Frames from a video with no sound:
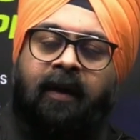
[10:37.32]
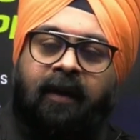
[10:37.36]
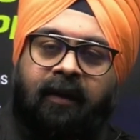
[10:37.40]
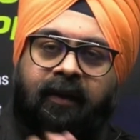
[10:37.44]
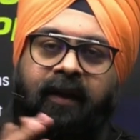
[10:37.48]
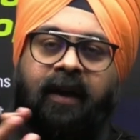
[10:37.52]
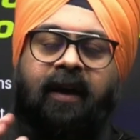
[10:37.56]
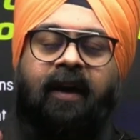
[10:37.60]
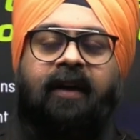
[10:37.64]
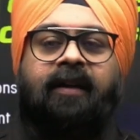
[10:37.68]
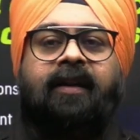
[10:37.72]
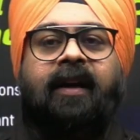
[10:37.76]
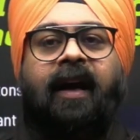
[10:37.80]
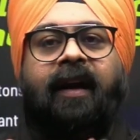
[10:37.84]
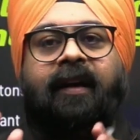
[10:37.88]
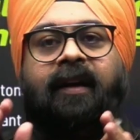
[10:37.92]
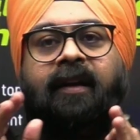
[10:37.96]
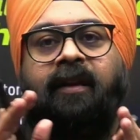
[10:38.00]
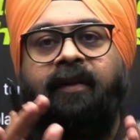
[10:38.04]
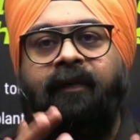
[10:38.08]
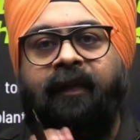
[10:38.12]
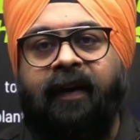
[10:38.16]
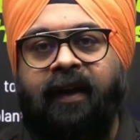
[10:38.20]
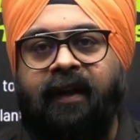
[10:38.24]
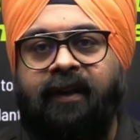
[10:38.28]
The
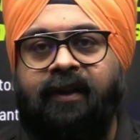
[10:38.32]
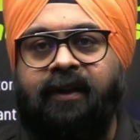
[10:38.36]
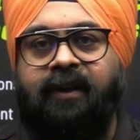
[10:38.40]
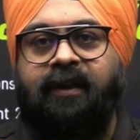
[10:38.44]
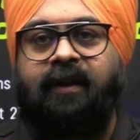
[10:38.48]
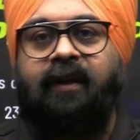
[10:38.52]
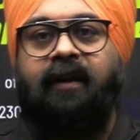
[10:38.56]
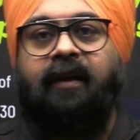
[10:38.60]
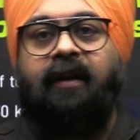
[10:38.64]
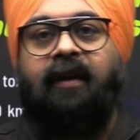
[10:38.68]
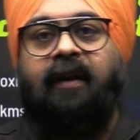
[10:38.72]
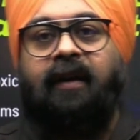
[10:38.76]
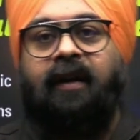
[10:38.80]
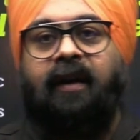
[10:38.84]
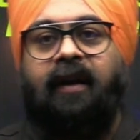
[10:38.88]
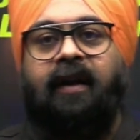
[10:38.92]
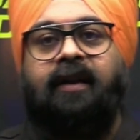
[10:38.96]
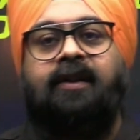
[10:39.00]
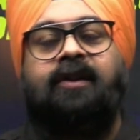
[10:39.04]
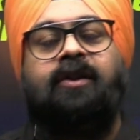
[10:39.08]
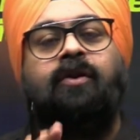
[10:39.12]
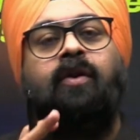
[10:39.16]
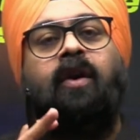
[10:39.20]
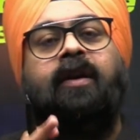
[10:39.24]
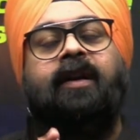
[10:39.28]
hazardous waste
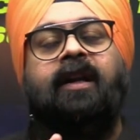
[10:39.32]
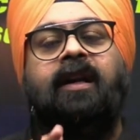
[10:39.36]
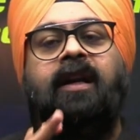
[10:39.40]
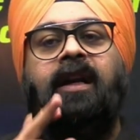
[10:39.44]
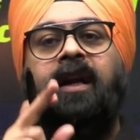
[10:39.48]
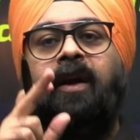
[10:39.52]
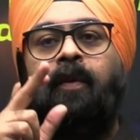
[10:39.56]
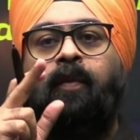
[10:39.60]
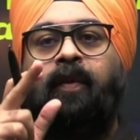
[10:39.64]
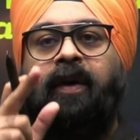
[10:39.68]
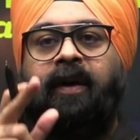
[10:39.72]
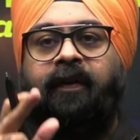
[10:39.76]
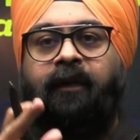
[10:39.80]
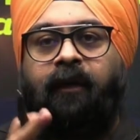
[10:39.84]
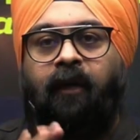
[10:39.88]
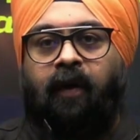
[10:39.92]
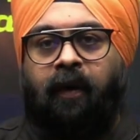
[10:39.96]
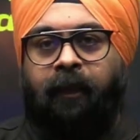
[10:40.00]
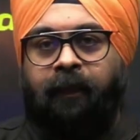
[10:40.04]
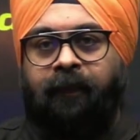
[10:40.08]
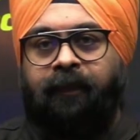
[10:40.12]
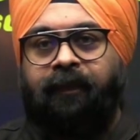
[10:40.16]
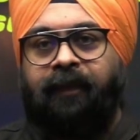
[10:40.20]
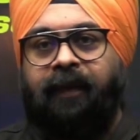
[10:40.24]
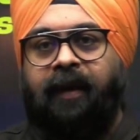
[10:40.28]
is not in liquid
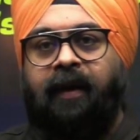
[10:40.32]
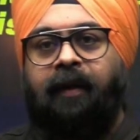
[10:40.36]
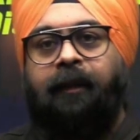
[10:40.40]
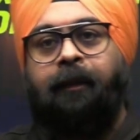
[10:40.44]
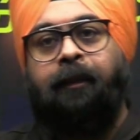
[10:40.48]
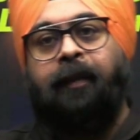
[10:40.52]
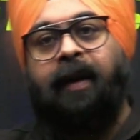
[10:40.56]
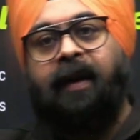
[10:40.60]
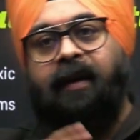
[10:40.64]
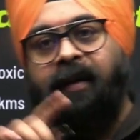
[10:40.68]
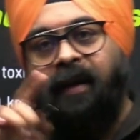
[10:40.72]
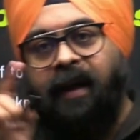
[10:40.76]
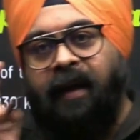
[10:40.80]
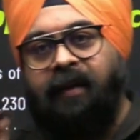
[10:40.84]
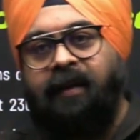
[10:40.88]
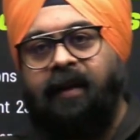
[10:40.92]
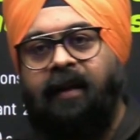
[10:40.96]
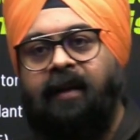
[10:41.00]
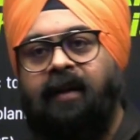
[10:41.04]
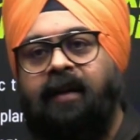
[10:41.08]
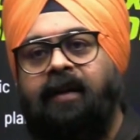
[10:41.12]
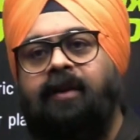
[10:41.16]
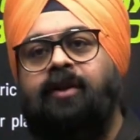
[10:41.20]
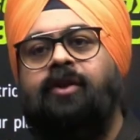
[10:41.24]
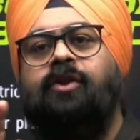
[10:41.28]
form, but
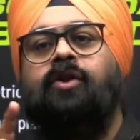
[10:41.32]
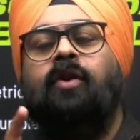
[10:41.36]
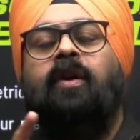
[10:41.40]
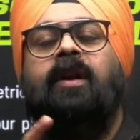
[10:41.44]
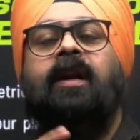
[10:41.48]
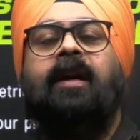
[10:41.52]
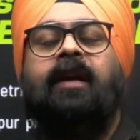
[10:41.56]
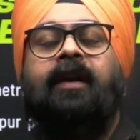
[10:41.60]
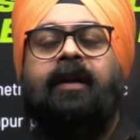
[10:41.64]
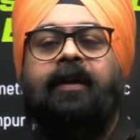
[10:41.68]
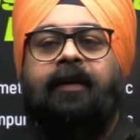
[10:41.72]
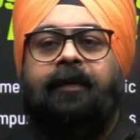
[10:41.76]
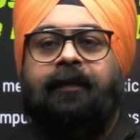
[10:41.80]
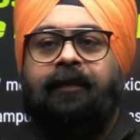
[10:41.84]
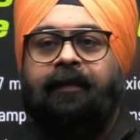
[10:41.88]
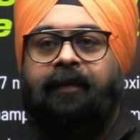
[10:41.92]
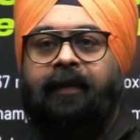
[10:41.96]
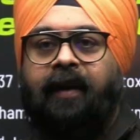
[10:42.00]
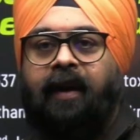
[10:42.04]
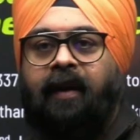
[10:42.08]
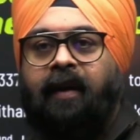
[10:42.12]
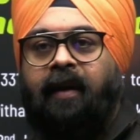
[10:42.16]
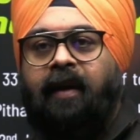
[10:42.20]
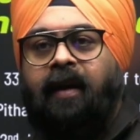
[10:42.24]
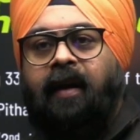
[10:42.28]
rather solid
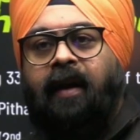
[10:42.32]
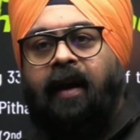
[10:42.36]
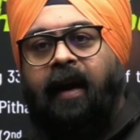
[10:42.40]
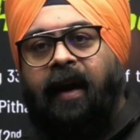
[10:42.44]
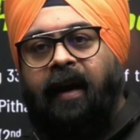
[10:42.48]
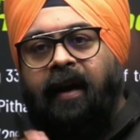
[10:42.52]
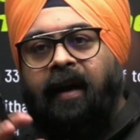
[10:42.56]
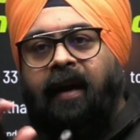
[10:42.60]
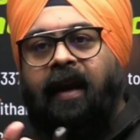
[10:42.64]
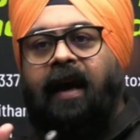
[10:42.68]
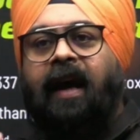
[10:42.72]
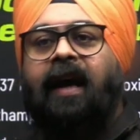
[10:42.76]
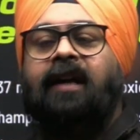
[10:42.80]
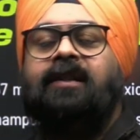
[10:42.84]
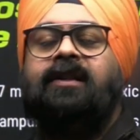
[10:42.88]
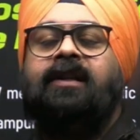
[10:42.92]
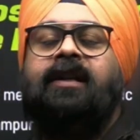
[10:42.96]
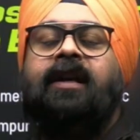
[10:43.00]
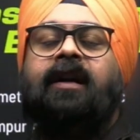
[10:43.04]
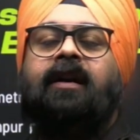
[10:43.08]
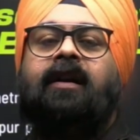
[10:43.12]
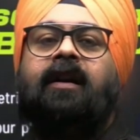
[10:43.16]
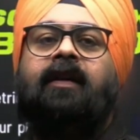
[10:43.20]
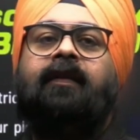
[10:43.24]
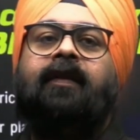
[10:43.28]
and
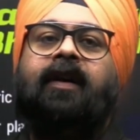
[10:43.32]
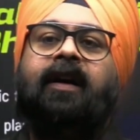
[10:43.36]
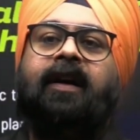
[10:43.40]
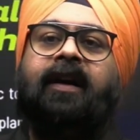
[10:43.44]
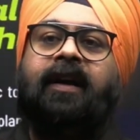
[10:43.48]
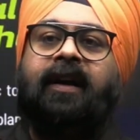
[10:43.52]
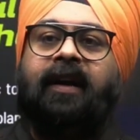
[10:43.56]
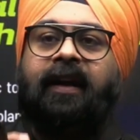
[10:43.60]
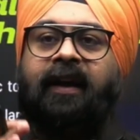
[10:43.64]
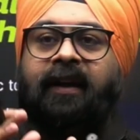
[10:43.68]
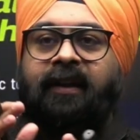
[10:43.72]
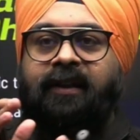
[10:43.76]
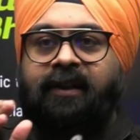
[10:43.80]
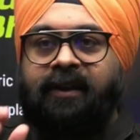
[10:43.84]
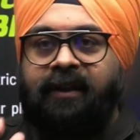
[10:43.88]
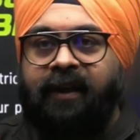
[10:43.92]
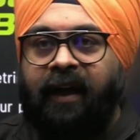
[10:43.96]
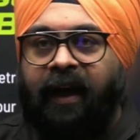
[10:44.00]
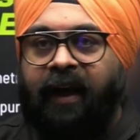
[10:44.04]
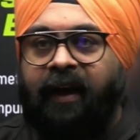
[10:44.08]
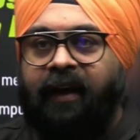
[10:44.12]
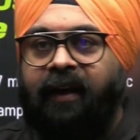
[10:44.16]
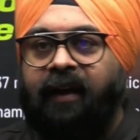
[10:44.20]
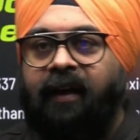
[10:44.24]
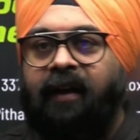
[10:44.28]
largely covered in
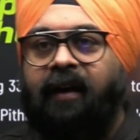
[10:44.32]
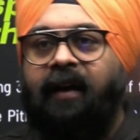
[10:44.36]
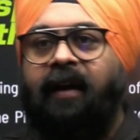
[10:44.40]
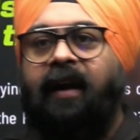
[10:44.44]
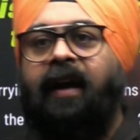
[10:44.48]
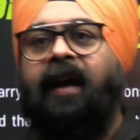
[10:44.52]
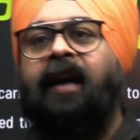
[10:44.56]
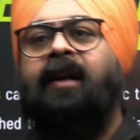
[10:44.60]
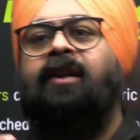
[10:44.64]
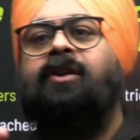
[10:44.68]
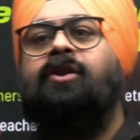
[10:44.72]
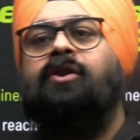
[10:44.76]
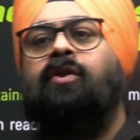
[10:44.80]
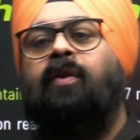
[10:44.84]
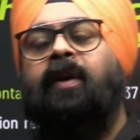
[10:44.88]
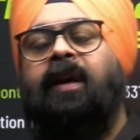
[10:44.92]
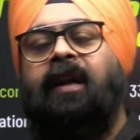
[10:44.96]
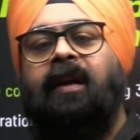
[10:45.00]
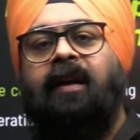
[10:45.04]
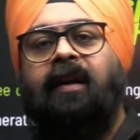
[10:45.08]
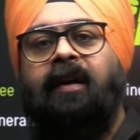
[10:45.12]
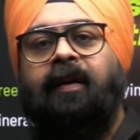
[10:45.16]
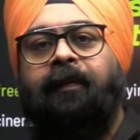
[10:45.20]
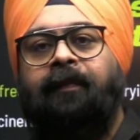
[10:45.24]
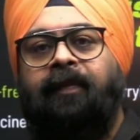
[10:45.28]
sand and
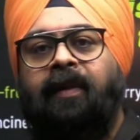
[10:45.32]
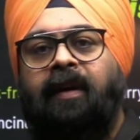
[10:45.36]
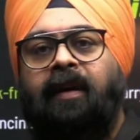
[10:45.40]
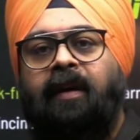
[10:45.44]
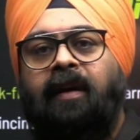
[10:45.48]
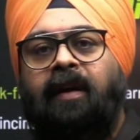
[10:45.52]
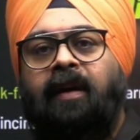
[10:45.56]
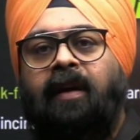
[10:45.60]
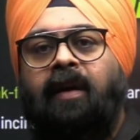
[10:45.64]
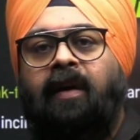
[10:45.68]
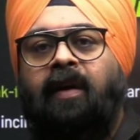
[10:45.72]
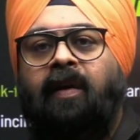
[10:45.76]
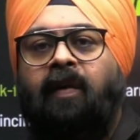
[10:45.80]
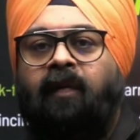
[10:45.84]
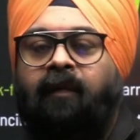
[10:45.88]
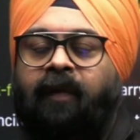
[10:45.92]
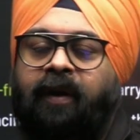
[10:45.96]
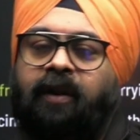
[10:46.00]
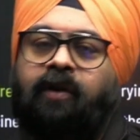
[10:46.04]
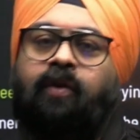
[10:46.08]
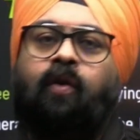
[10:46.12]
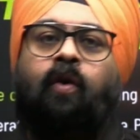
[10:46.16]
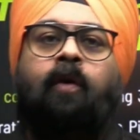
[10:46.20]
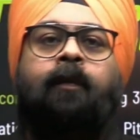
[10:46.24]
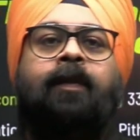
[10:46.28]
soil
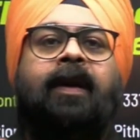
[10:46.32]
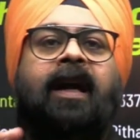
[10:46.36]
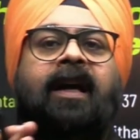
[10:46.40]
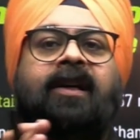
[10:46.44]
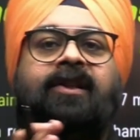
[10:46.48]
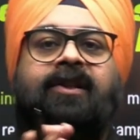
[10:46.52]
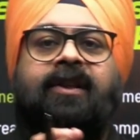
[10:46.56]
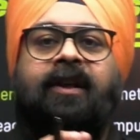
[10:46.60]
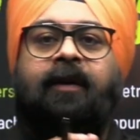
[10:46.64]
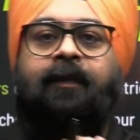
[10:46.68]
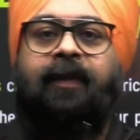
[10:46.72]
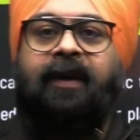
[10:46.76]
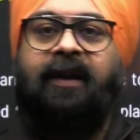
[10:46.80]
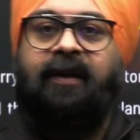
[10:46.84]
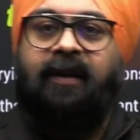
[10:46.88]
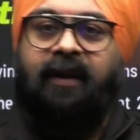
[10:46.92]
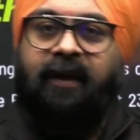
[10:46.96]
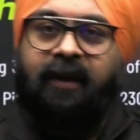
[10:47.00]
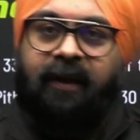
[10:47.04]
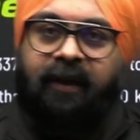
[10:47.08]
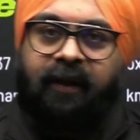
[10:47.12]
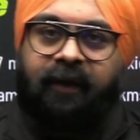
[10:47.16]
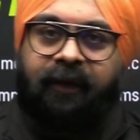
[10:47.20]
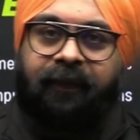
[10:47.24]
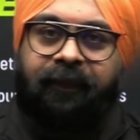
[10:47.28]
with no plastic
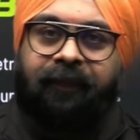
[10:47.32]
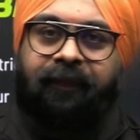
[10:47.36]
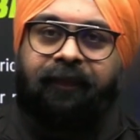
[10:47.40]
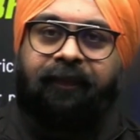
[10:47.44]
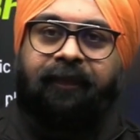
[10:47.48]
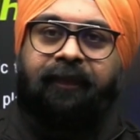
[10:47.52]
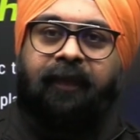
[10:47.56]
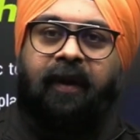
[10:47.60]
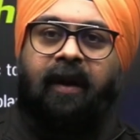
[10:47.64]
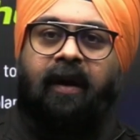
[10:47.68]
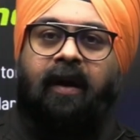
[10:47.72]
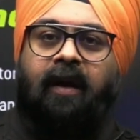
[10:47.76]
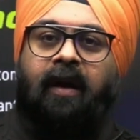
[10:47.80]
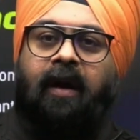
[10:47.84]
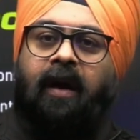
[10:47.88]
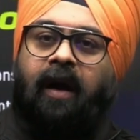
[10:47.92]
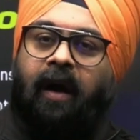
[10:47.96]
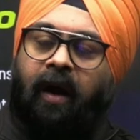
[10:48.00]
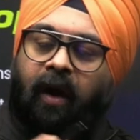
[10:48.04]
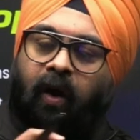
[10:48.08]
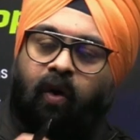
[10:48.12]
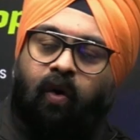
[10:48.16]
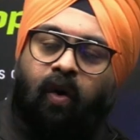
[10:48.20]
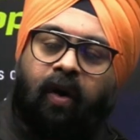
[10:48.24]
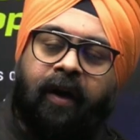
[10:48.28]
present.
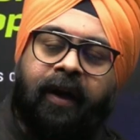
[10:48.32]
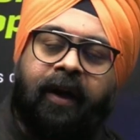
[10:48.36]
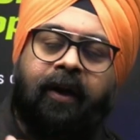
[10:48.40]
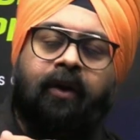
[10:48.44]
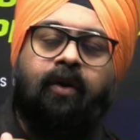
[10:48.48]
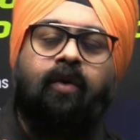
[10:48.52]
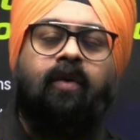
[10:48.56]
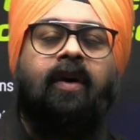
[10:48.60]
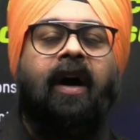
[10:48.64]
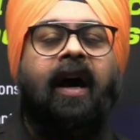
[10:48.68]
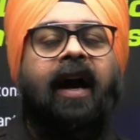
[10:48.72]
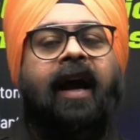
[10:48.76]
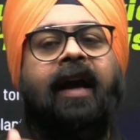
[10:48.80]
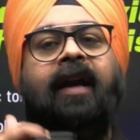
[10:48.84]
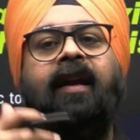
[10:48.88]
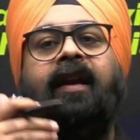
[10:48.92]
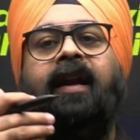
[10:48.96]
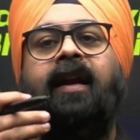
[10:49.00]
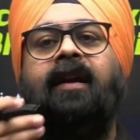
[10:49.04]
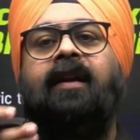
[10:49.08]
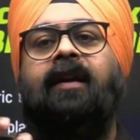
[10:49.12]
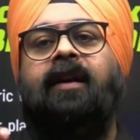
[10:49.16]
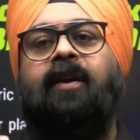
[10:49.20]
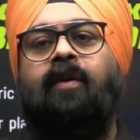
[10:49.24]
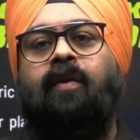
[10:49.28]
According to
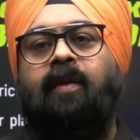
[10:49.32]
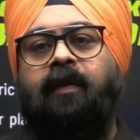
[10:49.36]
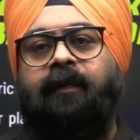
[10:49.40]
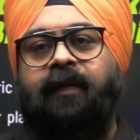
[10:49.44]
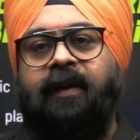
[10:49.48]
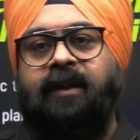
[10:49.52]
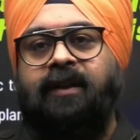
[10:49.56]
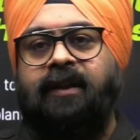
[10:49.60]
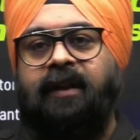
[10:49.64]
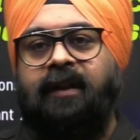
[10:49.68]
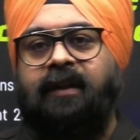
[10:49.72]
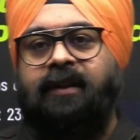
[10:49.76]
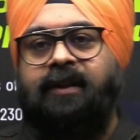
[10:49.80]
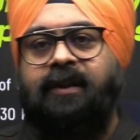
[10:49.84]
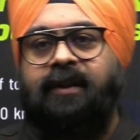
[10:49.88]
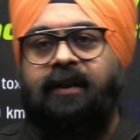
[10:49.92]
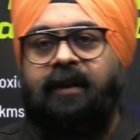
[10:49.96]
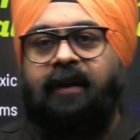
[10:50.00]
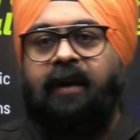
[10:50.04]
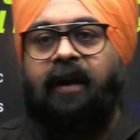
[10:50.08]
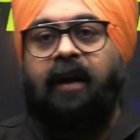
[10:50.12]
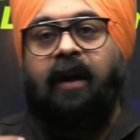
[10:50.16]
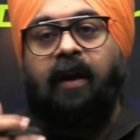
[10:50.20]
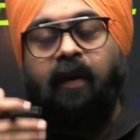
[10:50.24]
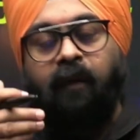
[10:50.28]
high-ranking officials
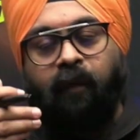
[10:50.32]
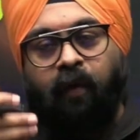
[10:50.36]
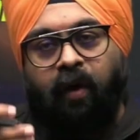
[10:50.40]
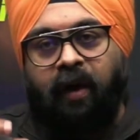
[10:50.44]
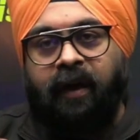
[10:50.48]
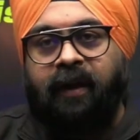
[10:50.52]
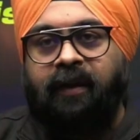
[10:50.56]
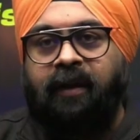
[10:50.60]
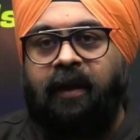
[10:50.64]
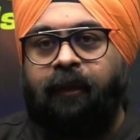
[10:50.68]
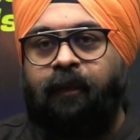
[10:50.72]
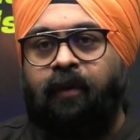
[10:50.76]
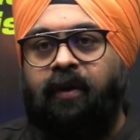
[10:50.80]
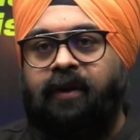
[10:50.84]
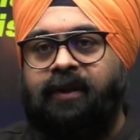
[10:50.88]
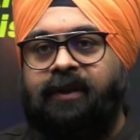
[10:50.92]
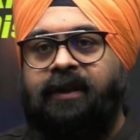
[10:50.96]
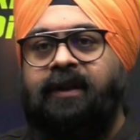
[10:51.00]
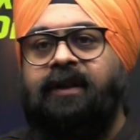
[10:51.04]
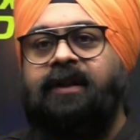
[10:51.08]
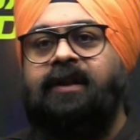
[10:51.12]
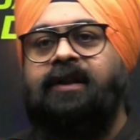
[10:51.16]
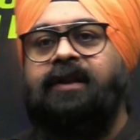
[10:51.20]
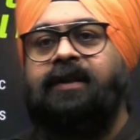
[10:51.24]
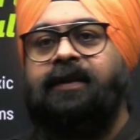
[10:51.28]
involved in the
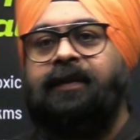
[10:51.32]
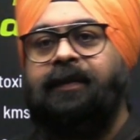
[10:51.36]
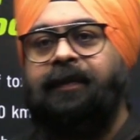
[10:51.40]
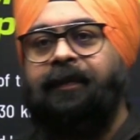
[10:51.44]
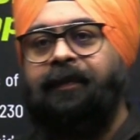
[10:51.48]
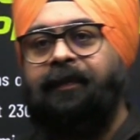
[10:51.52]
process,